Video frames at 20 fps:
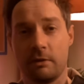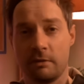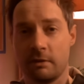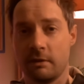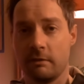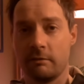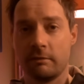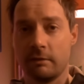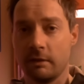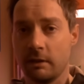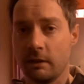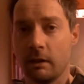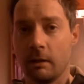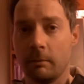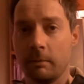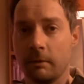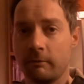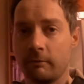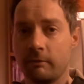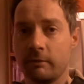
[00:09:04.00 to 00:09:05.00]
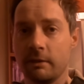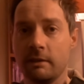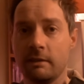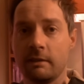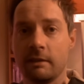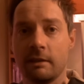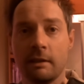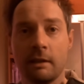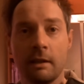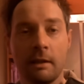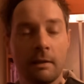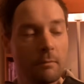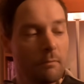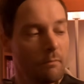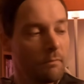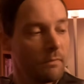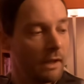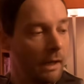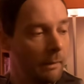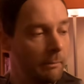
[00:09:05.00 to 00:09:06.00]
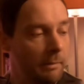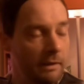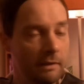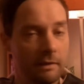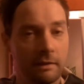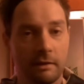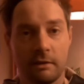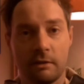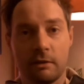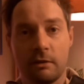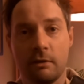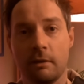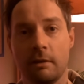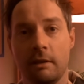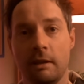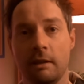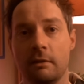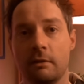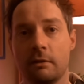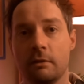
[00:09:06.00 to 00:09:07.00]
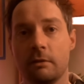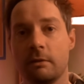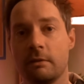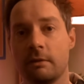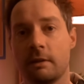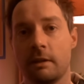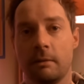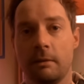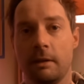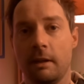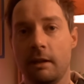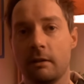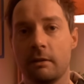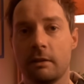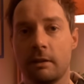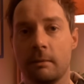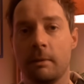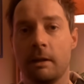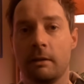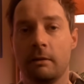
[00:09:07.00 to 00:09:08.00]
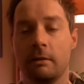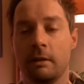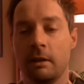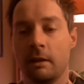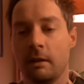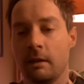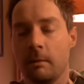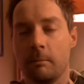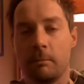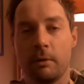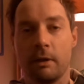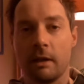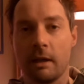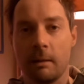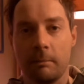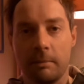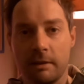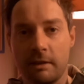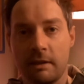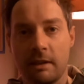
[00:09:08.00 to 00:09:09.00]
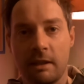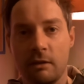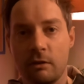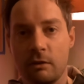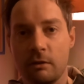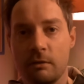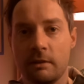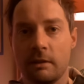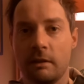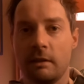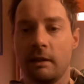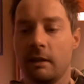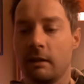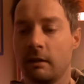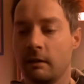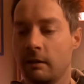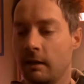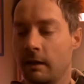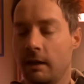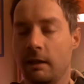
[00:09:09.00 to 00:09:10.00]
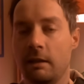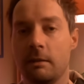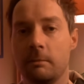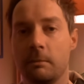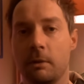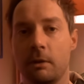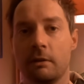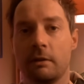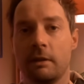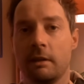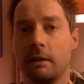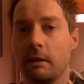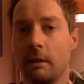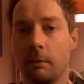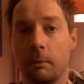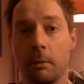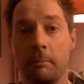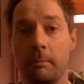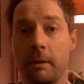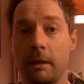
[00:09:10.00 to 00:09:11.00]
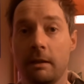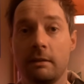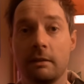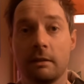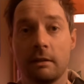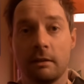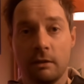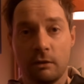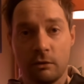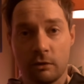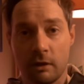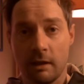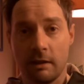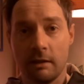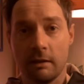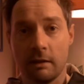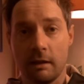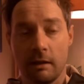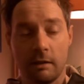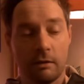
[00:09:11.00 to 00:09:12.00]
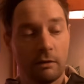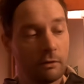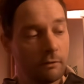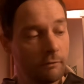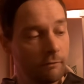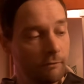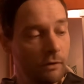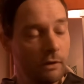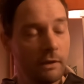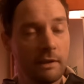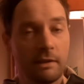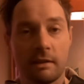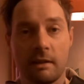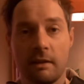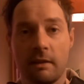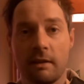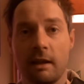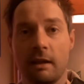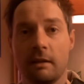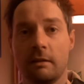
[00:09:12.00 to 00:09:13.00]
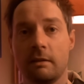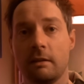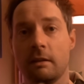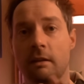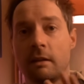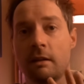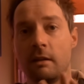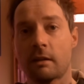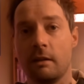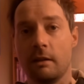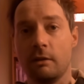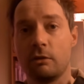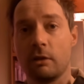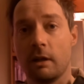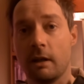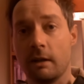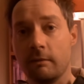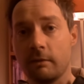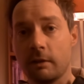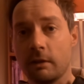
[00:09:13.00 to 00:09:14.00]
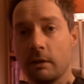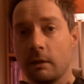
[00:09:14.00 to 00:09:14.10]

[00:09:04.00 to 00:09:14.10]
never really got above freezing. I basically just took the insoles out, aired them out, put a couple of tissues in there. In the morning they were basically dry again. So fully synthetic, they dry very